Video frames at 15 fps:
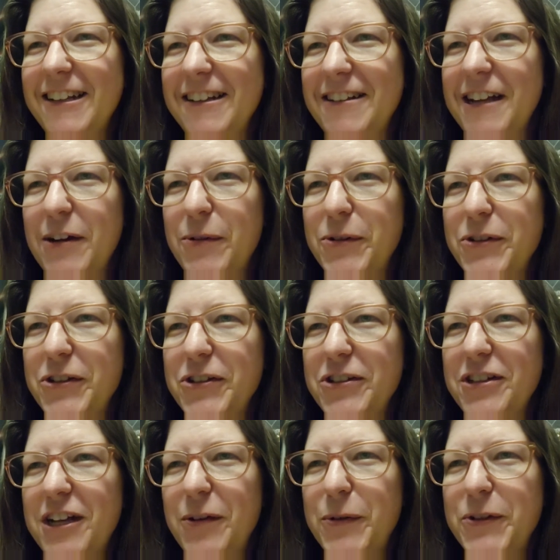That
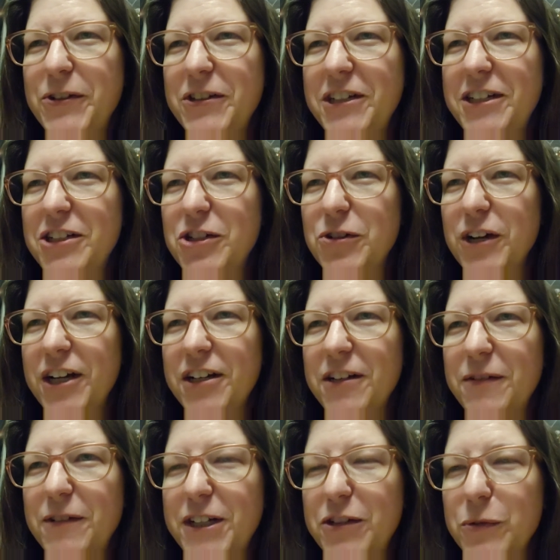was Easter
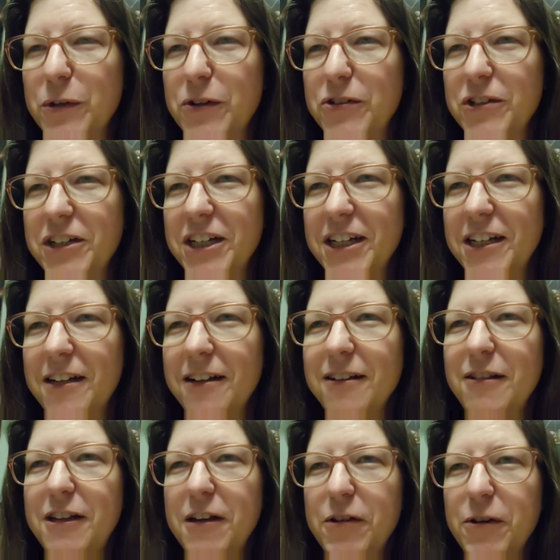activities when I was a kid.
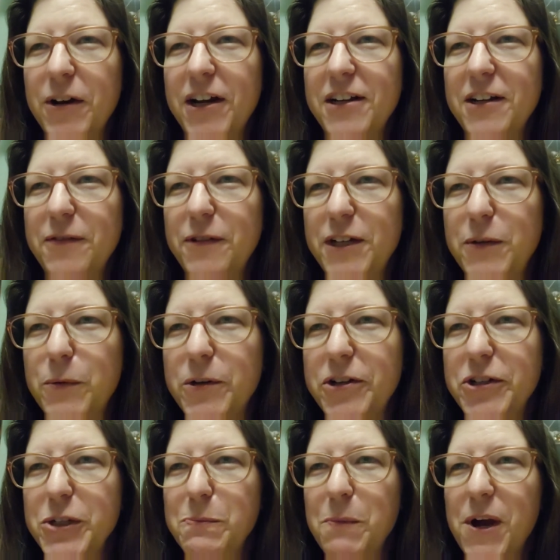The other activity
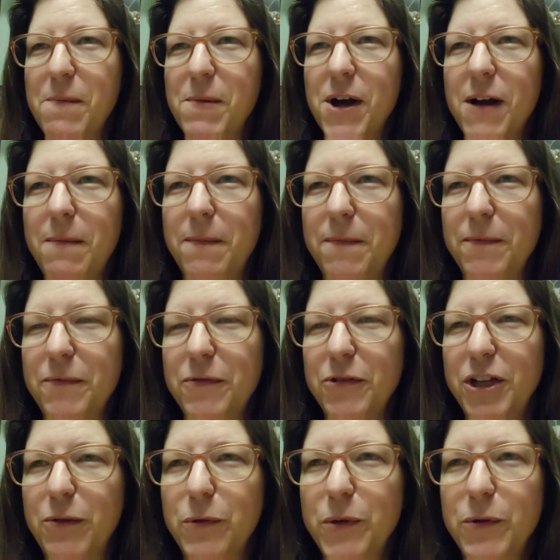was my mom,
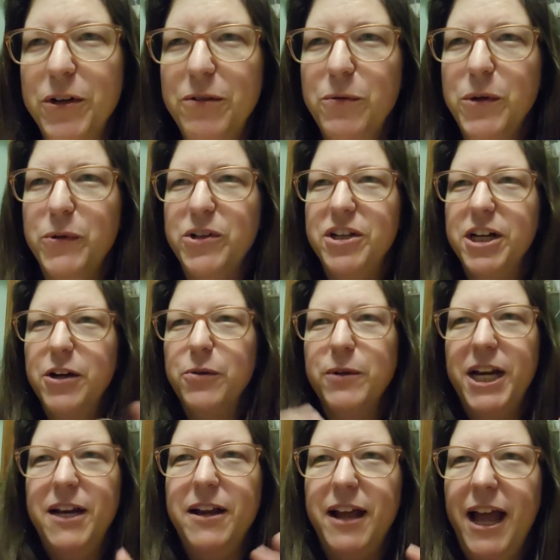like, we would
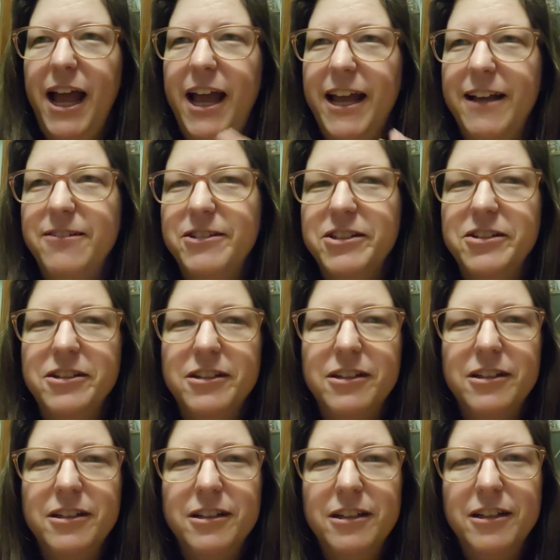decorate eggs,
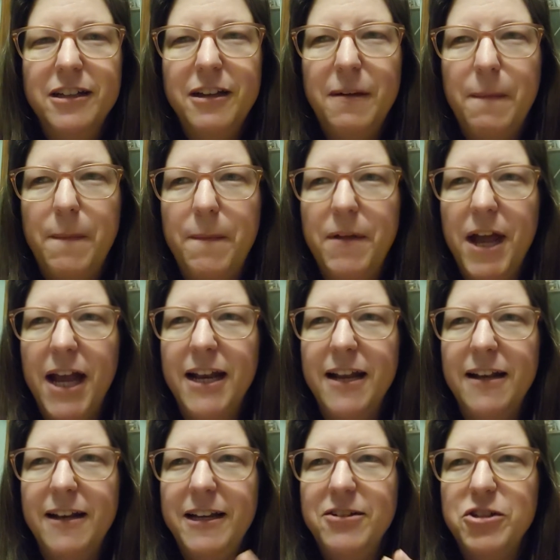And then
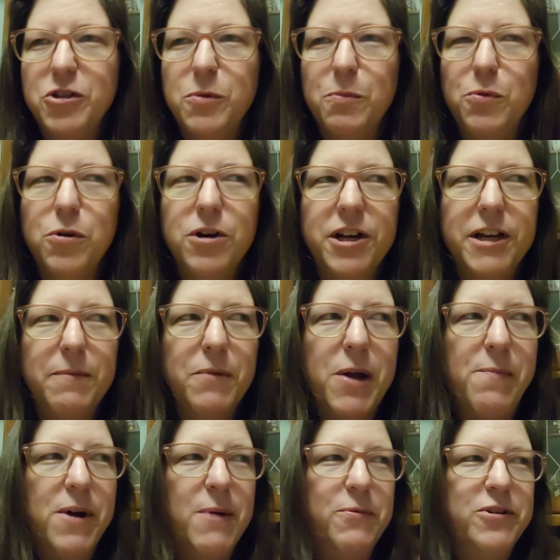Easter morning, my
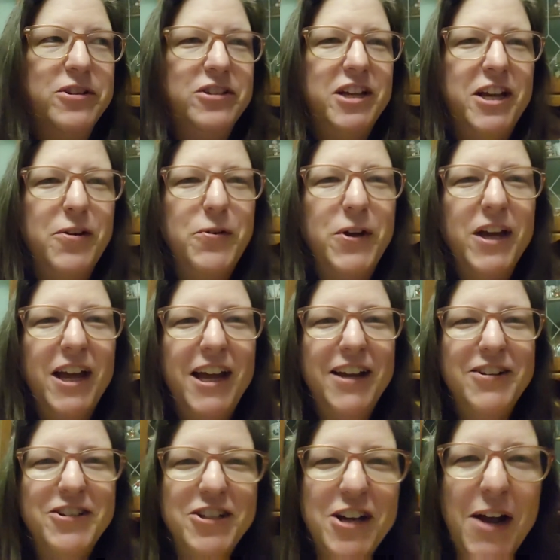mom would say, okay,
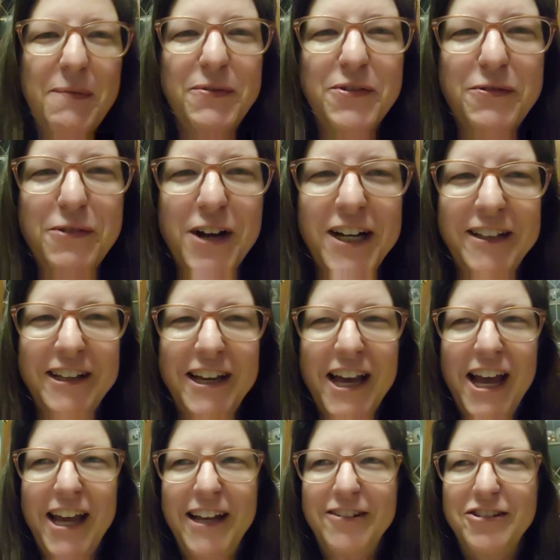it's time to find the
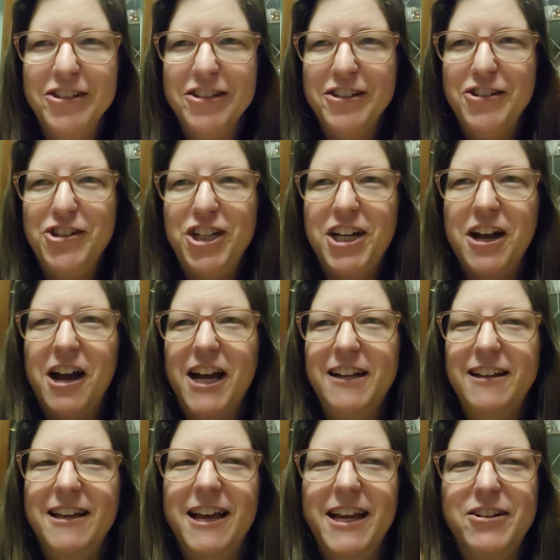eggs. She'd hide
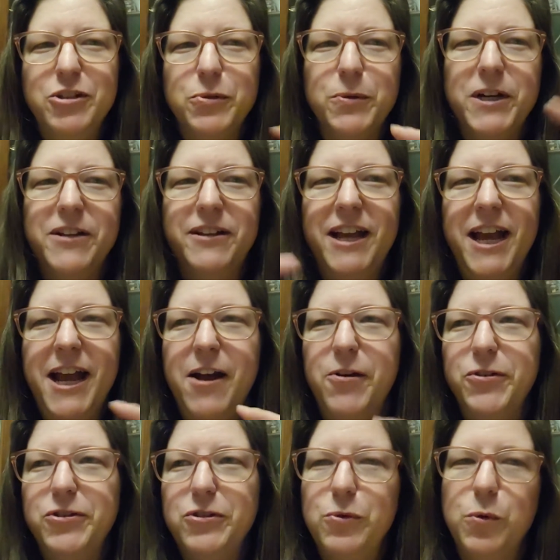the eggs around the
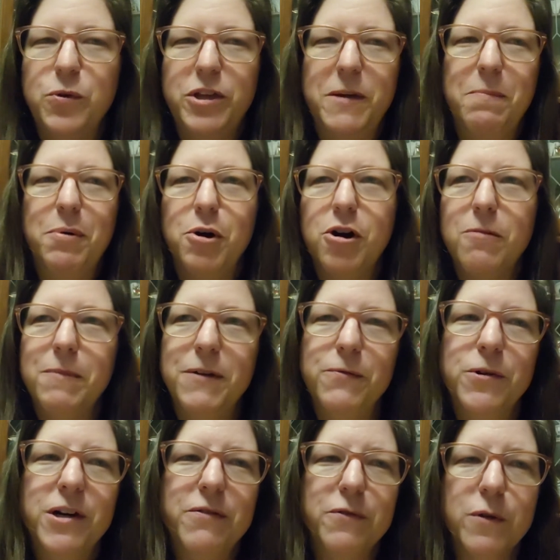house or the apartment,
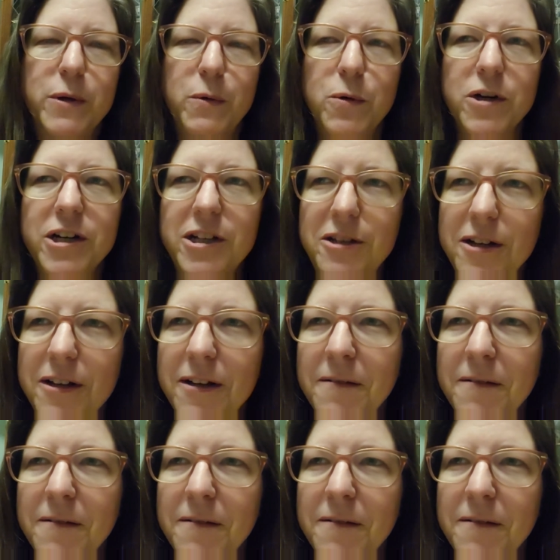whatever we were in.